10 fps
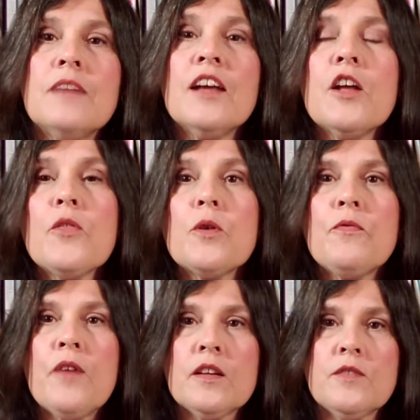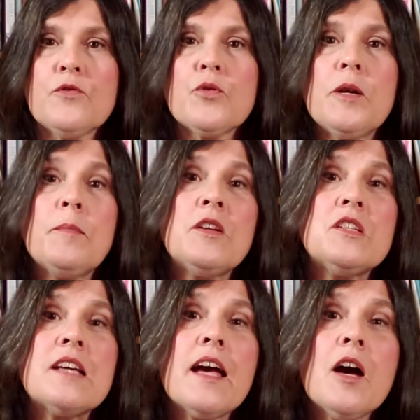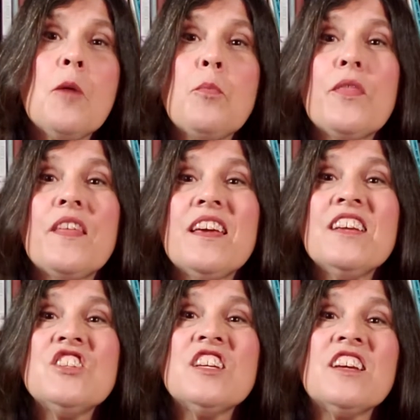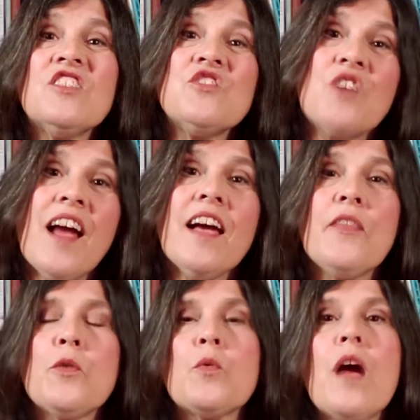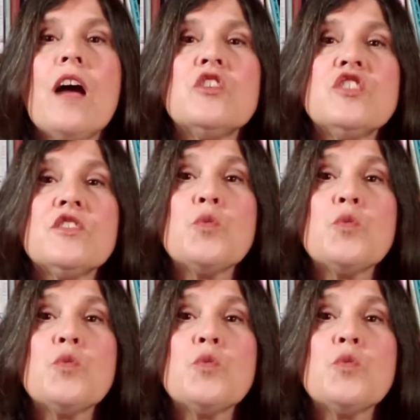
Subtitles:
Another effective treatment to help with the itching and dry out the rash is